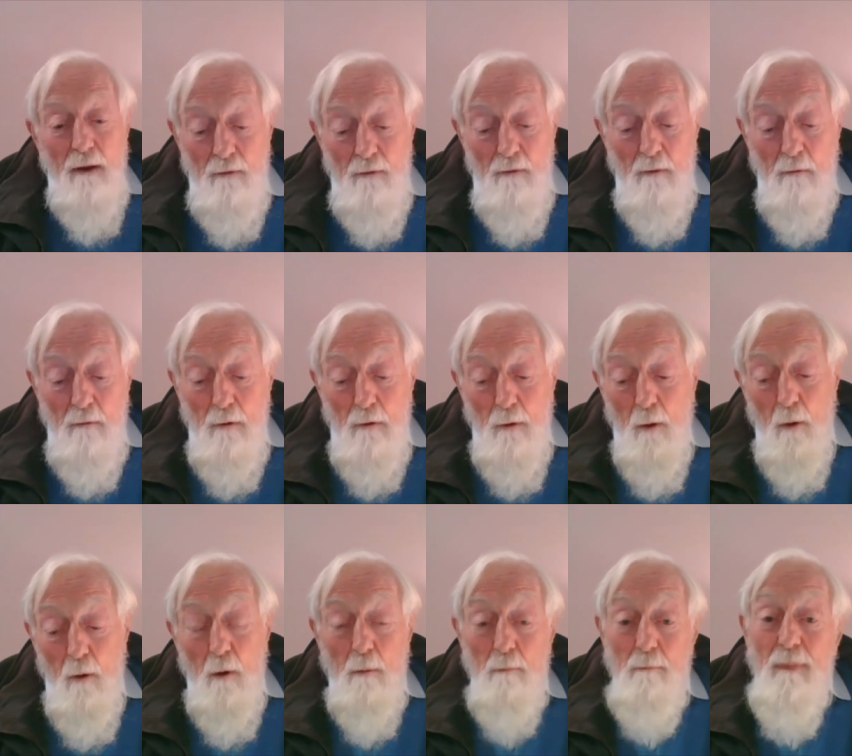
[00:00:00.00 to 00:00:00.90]

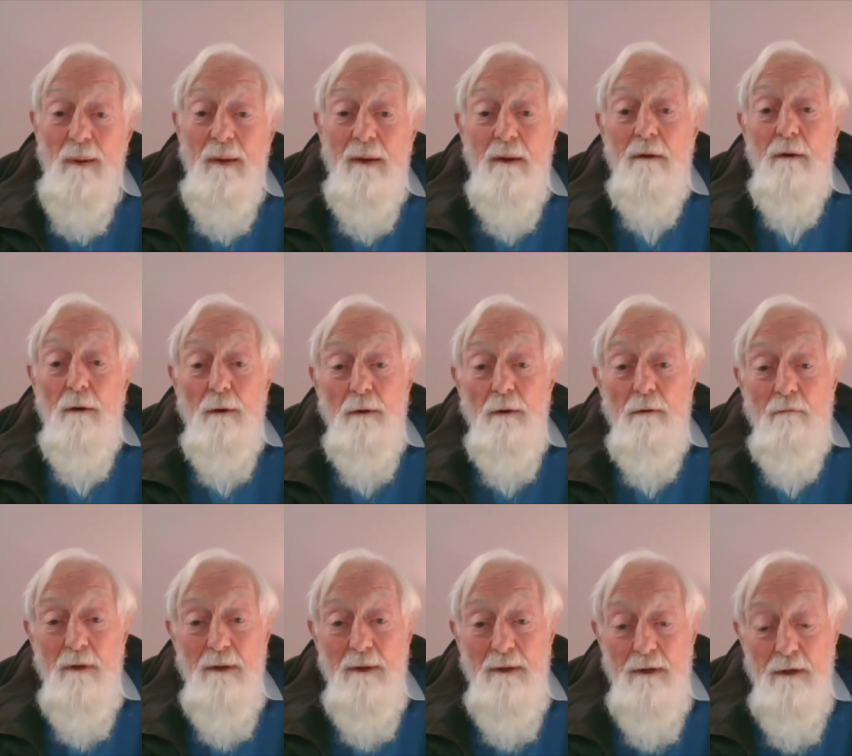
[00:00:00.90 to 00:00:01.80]
over a long
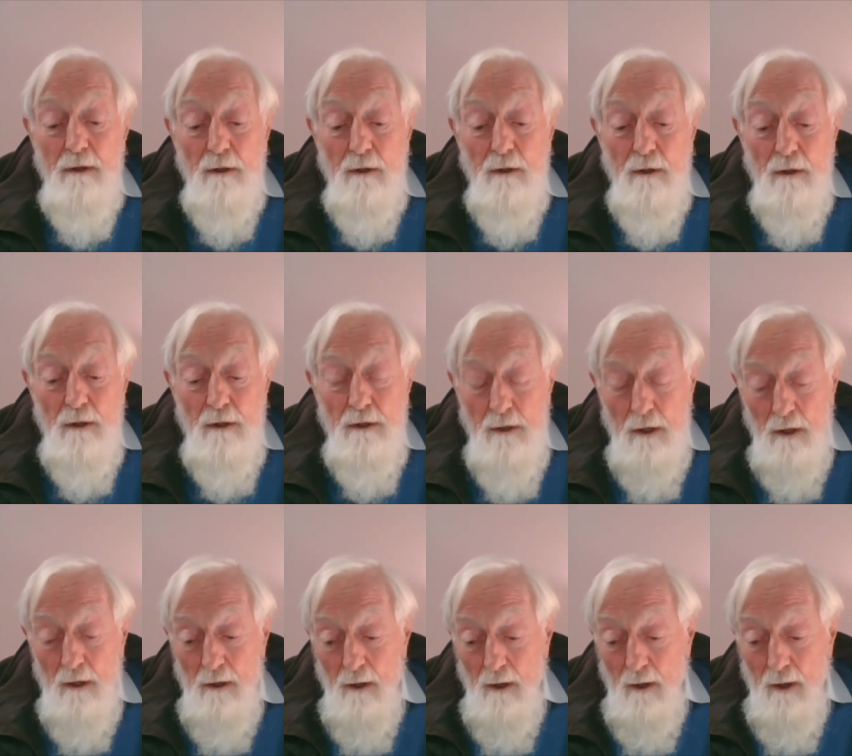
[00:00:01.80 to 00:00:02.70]
period of
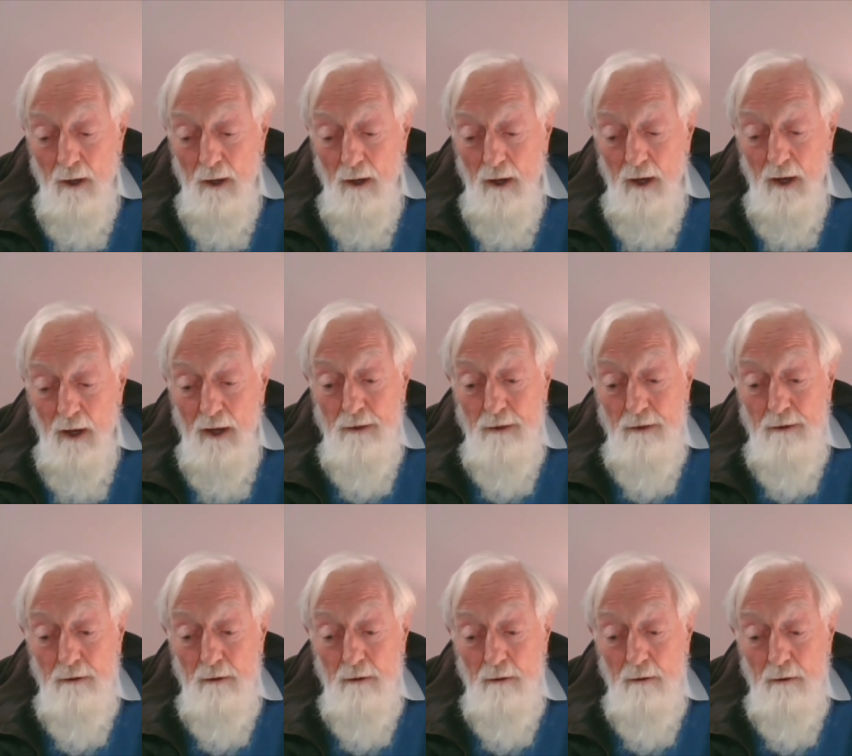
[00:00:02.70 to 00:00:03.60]
years,
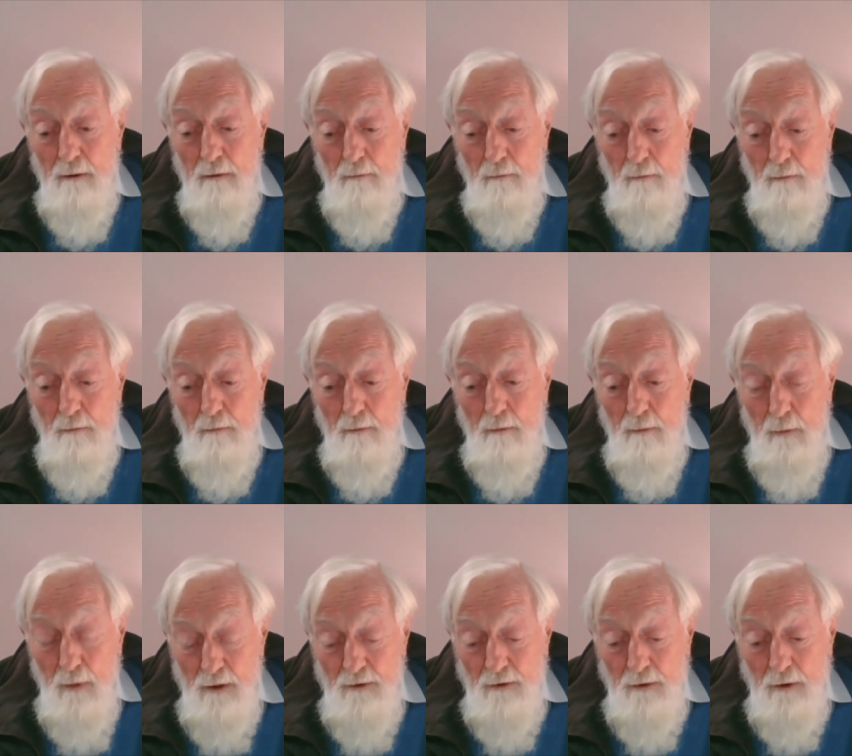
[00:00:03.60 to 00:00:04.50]
his
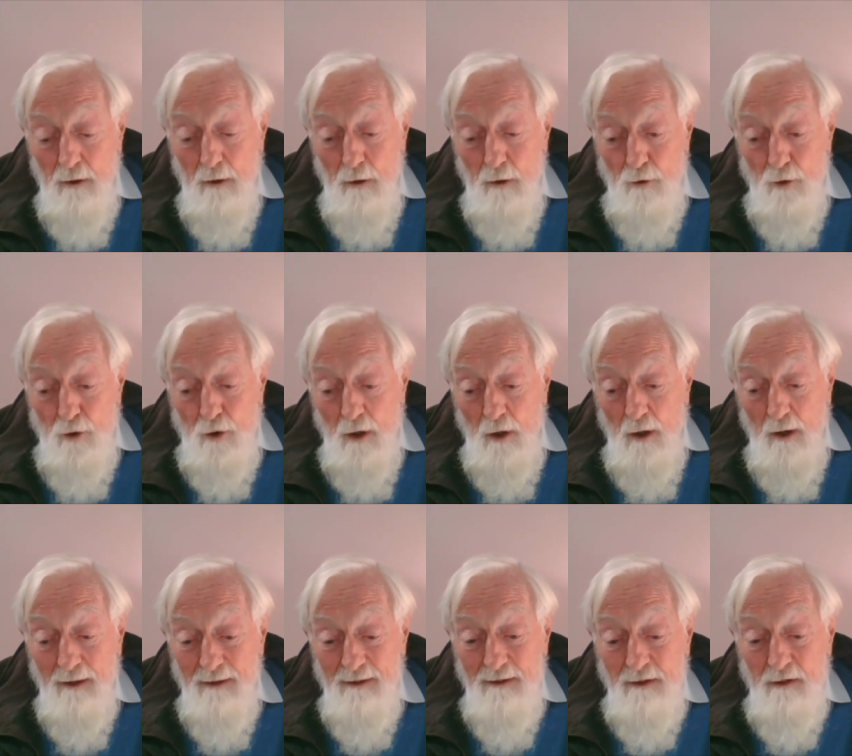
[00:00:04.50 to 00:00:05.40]
Mr.
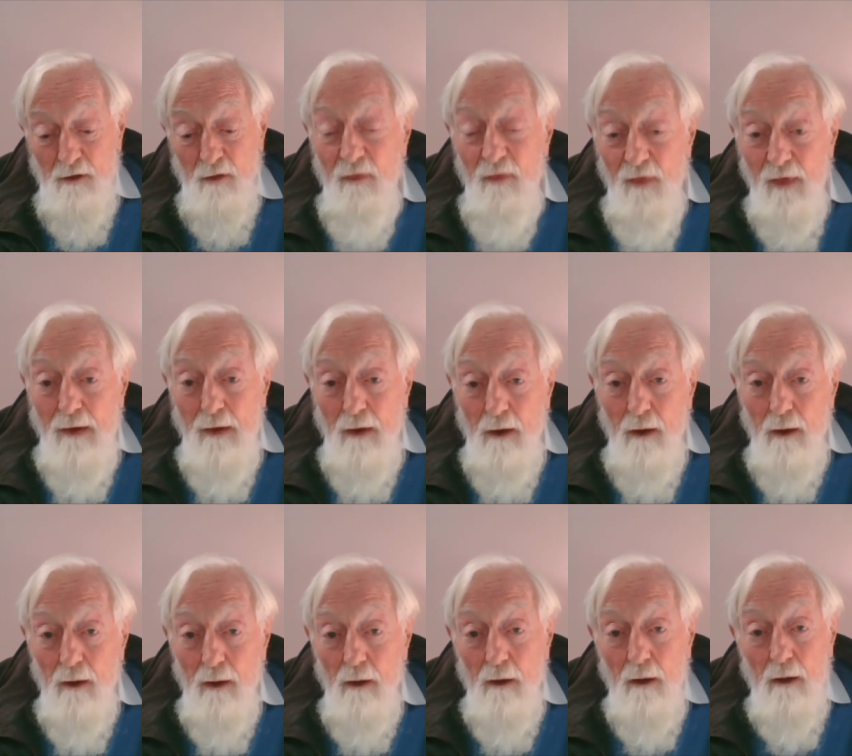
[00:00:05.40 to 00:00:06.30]
Öcalan's
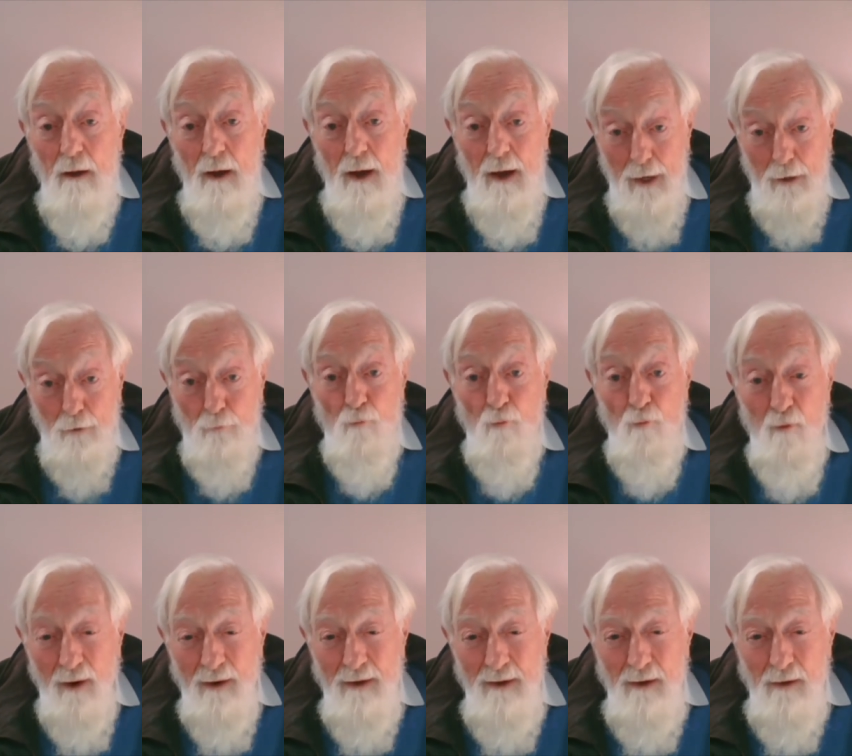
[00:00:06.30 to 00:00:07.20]
thinking
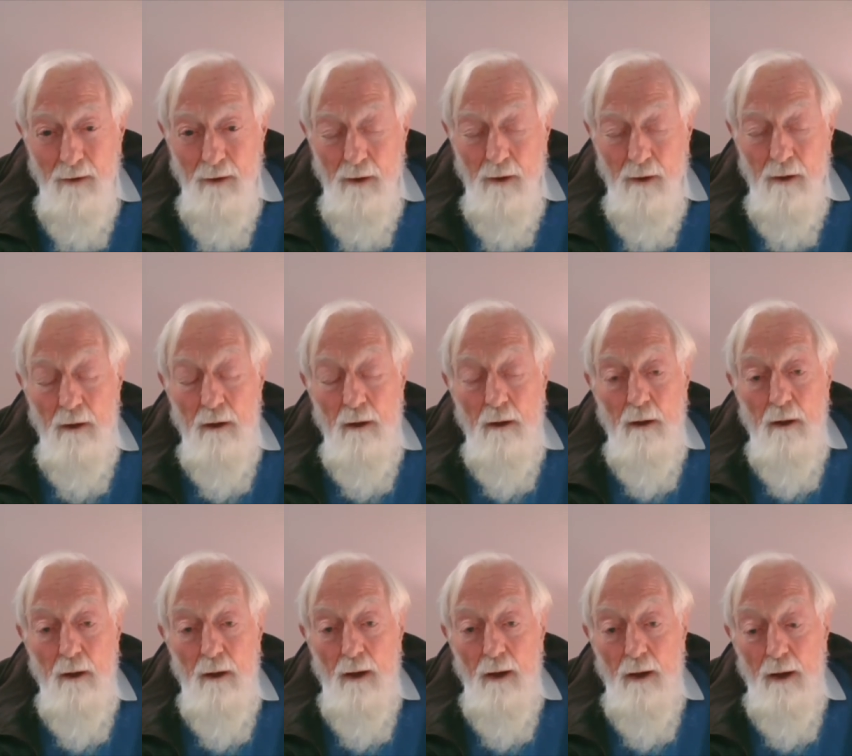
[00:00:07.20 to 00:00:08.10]
and writing
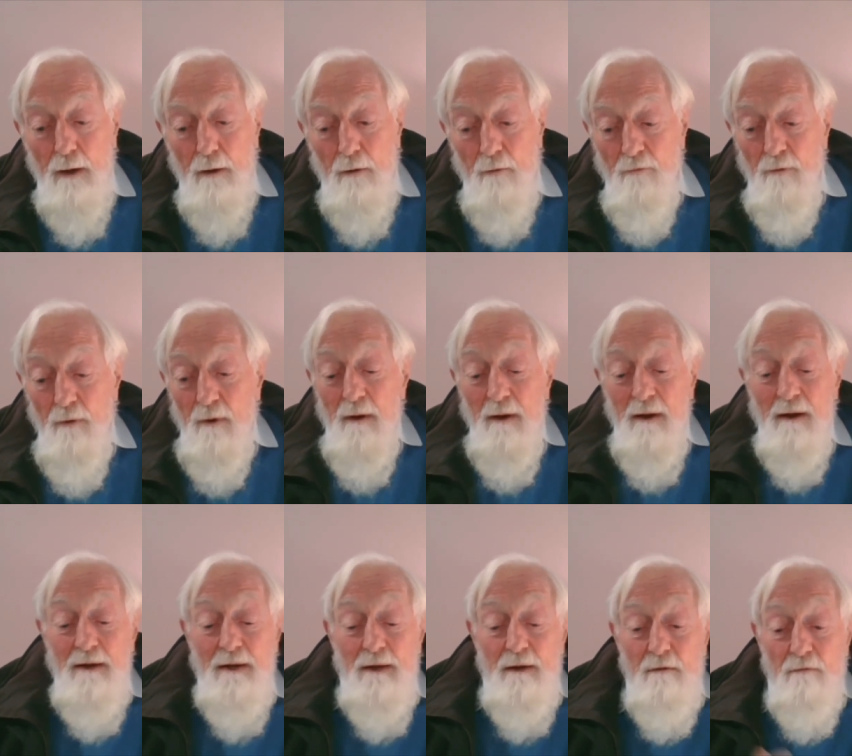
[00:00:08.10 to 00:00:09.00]
have
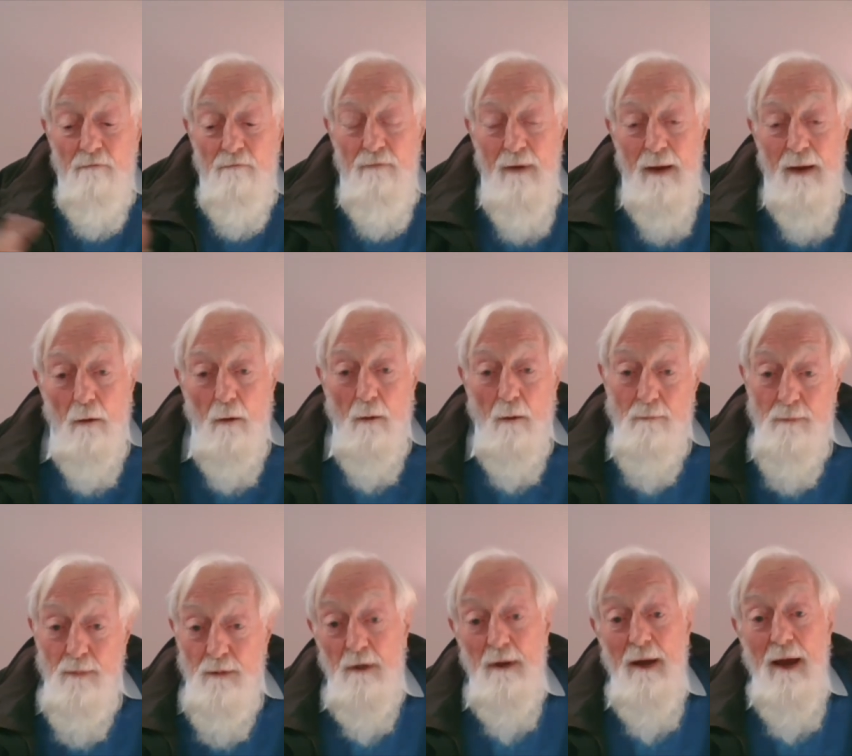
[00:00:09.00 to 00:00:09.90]

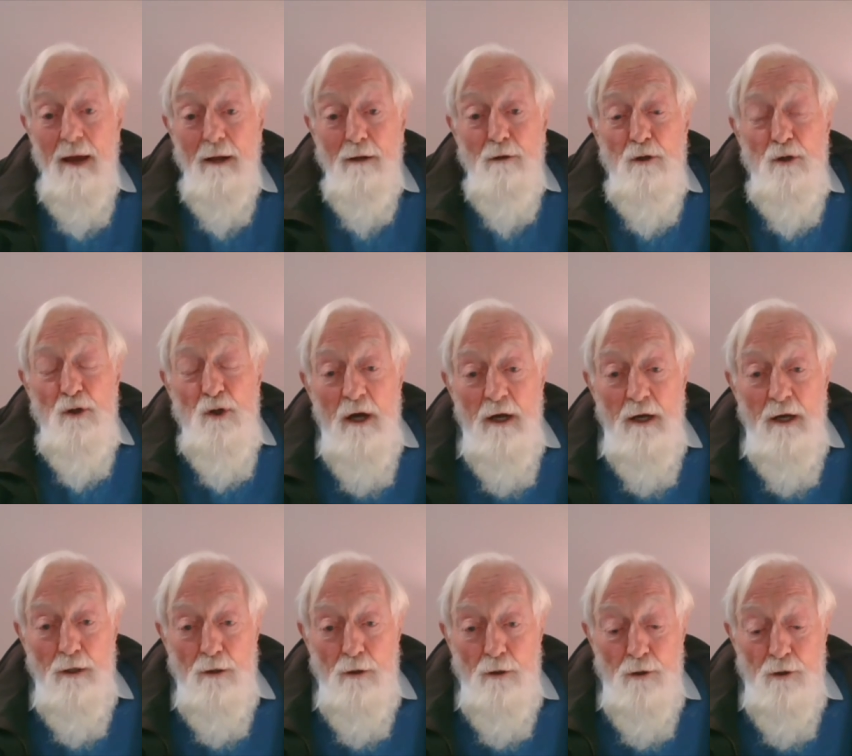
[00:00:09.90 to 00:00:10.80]
developed and
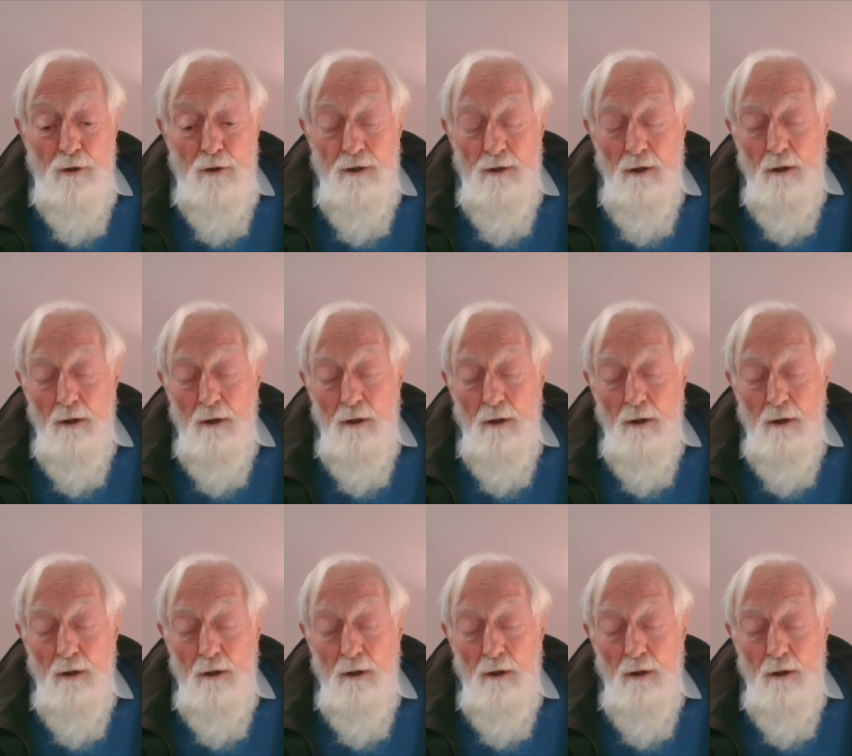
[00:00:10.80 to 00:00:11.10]
changed.